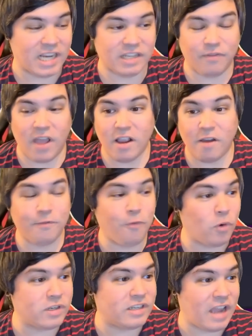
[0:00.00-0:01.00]
If I got
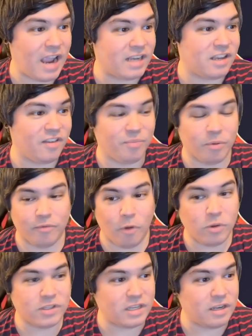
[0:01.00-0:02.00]
4 stacks of
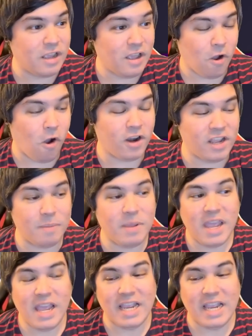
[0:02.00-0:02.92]
provokes on him,